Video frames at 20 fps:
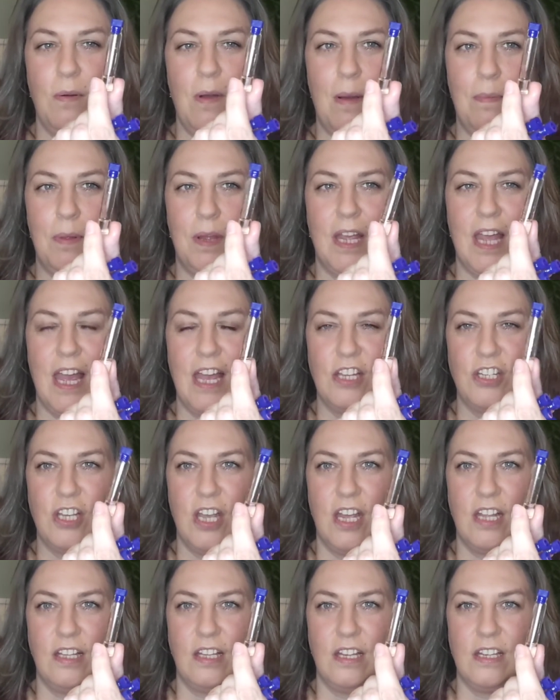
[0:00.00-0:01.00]

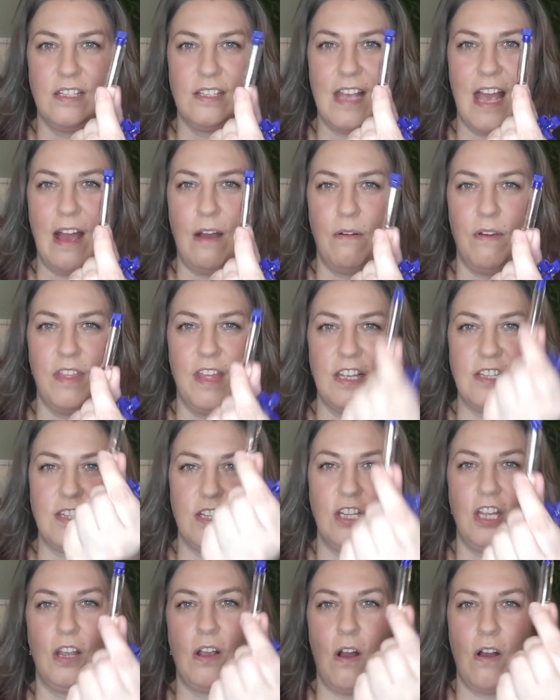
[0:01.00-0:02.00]
applications out of
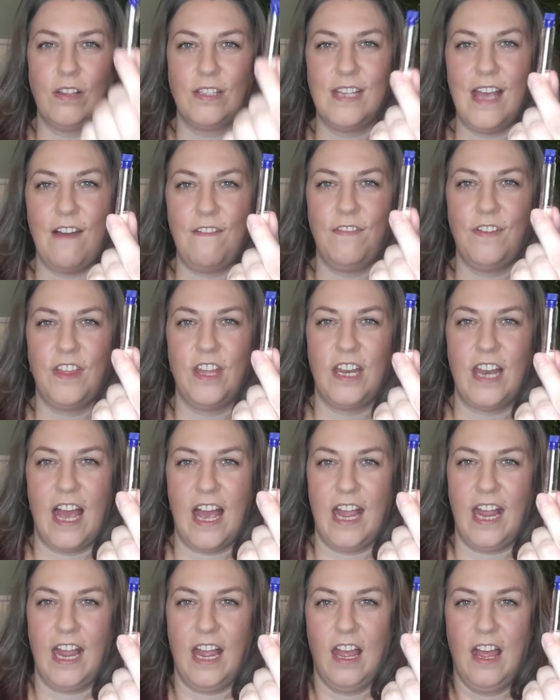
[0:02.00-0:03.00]
this, and you got a set for the
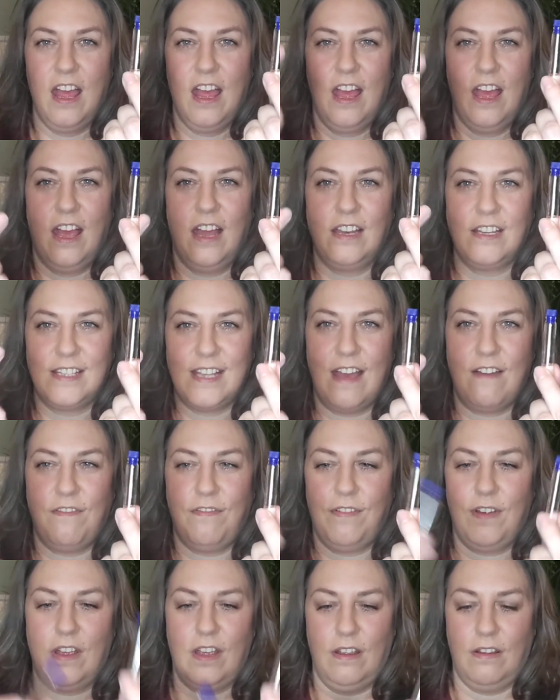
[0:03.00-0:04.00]
night and a
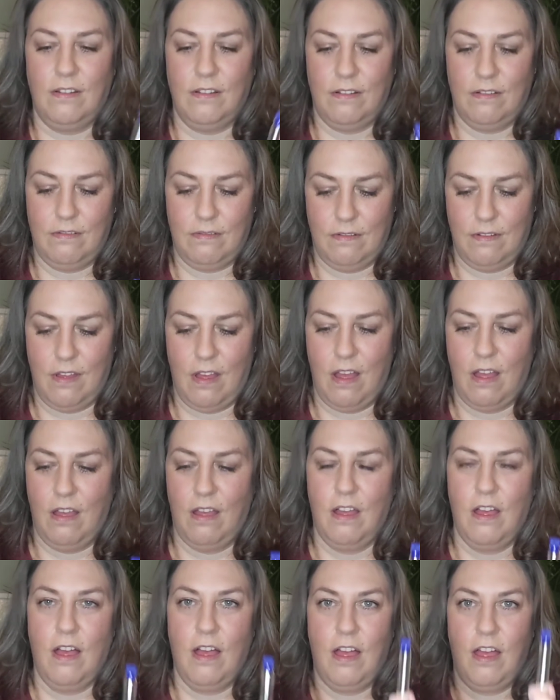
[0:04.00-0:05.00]
set for
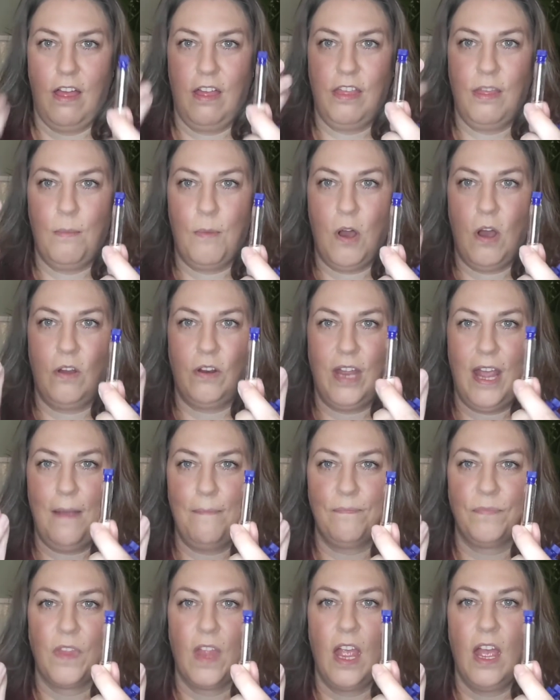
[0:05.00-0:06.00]
the
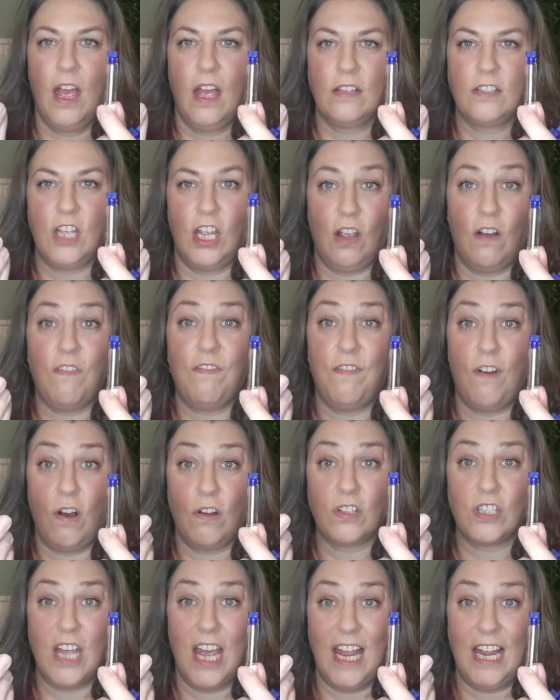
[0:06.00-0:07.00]
morning. So you got
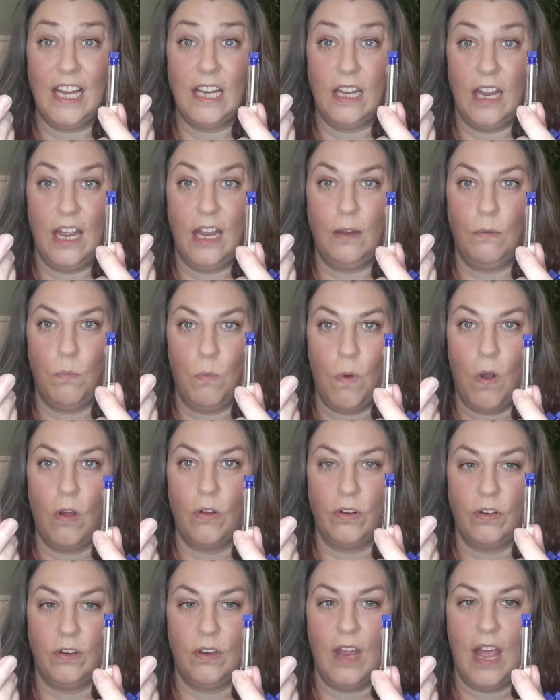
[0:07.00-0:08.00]
14 in
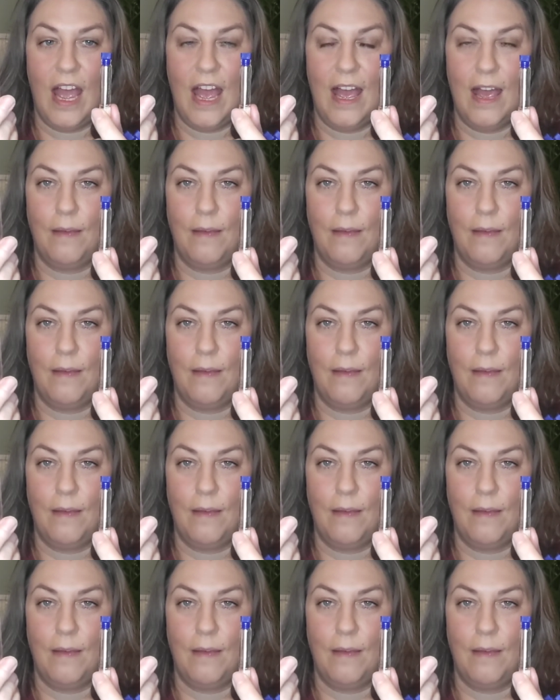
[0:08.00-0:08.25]
one